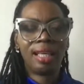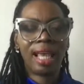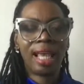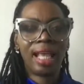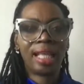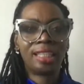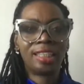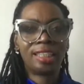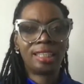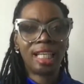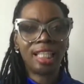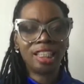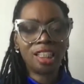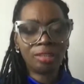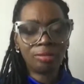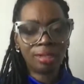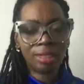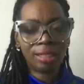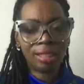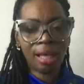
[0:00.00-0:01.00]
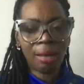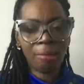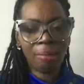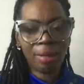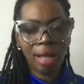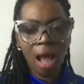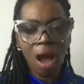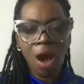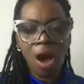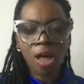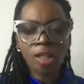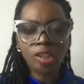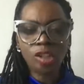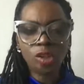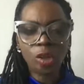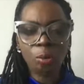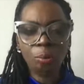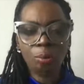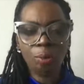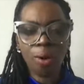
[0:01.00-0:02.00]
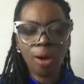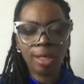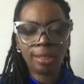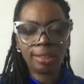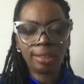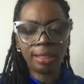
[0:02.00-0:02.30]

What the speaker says: ancestry done, but I also bought